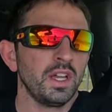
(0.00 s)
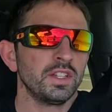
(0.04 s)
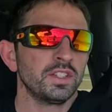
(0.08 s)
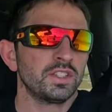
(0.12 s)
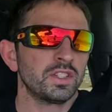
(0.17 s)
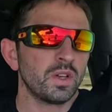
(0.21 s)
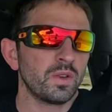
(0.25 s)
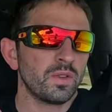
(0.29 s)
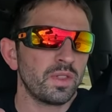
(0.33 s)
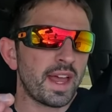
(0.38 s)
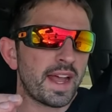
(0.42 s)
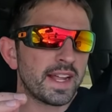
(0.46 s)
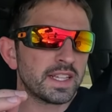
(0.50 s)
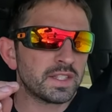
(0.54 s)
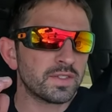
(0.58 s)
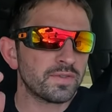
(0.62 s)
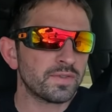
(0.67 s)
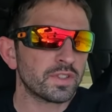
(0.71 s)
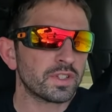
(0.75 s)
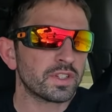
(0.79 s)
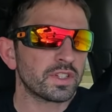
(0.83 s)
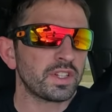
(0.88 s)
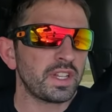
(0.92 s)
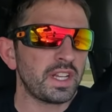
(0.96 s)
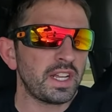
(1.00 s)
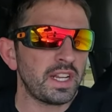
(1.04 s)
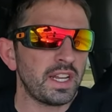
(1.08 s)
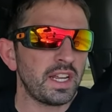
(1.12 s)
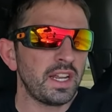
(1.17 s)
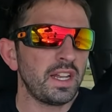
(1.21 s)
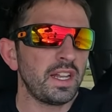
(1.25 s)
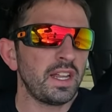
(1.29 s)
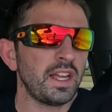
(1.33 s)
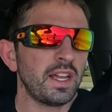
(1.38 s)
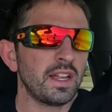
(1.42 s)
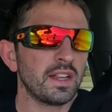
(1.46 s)
so that's for
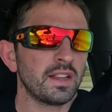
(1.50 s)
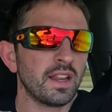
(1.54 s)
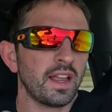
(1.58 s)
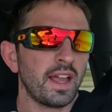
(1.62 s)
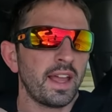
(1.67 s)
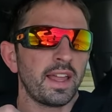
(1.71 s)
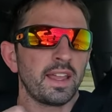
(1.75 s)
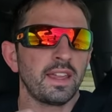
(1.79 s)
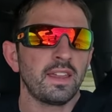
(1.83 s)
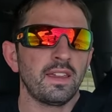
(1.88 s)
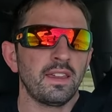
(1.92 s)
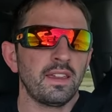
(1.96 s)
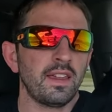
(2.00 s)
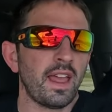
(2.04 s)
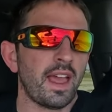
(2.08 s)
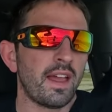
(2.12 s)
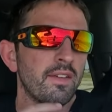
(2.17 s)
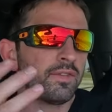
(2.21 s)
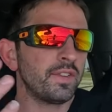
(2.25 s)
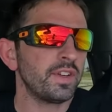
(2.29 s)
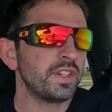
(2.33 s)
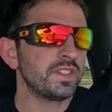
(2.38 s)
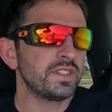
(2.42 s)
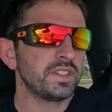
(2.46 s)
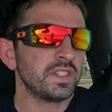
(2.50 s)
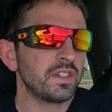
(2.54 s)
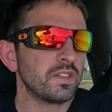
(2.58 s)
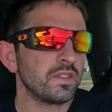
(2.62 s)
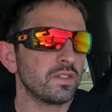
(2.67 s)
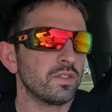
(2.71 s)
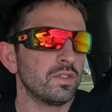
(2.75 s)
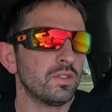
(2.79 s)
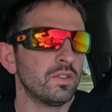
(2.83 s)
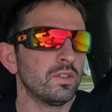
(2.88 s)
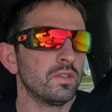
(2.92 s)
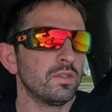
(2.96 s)
cleaning it like every
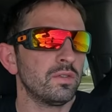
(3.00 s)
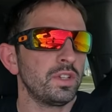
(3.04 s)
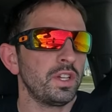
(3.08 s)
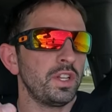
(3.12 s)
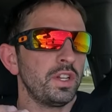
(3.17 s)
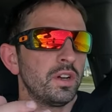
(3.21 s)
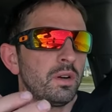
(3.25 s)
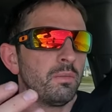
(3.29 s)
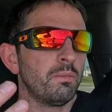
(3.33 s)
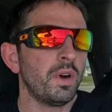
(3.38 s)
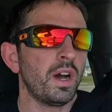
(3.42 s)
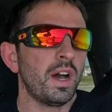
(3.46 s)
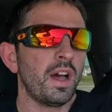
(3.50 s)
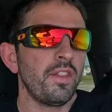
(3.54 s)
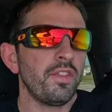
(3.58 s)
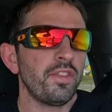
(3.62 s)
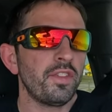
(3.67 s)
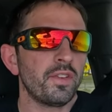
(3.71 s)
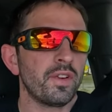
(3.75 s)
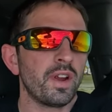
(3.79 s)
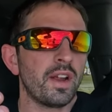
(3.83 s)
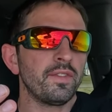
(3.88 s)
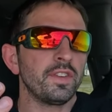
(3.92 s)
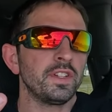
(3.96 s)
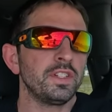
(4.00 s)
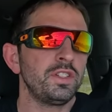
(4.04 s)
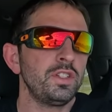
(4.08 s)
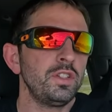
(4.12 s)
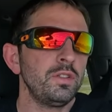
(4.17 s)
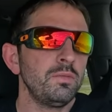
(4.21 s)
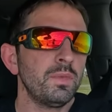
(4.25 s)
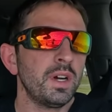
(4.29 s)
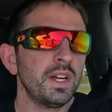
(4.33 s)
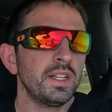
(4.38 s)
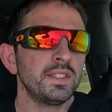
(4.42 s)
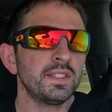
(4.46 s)
single you know month or every
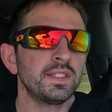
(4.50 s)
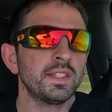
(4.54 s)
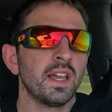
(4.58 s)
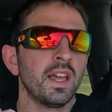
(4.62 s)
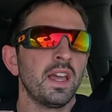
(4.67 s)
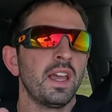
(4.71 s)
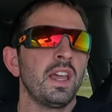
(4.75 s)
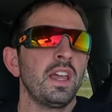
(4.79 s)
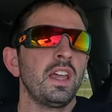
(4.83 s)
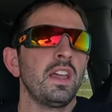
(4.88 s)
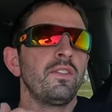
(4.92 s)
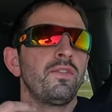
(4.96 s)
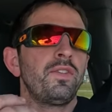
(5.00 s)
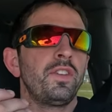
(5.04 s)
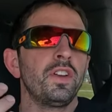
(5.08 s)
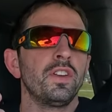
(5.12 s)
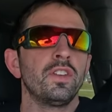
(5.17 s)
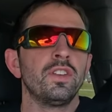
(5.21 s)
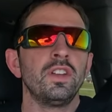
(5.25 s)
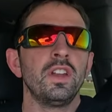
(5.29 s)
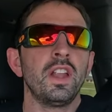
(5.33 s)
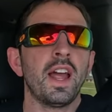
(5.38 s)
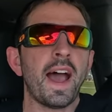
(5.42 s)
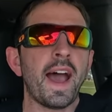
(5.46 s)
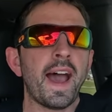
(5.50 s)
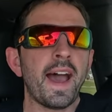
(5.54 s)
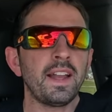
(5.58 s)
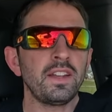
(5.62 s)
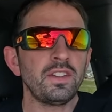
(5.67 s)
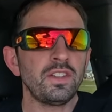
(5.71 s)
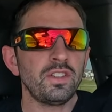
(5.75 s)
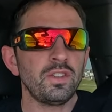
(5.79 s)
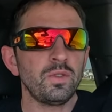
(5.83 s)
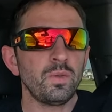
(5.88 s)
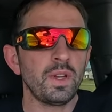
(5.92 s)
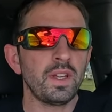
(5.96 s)
two months if you're
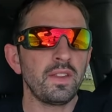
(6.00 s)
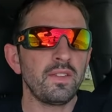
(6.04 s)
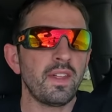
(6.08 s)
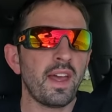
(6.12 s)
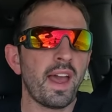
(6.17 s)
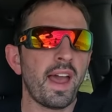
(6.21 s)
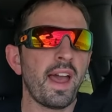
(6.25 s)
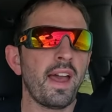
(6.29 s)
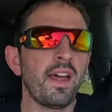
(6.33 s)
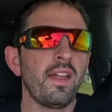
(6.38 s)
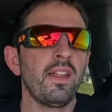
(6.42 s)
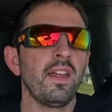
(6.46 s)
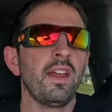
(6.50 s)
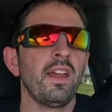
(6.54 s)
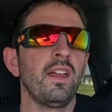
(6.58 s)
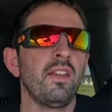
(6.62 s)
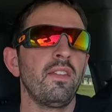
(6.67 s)
not doing that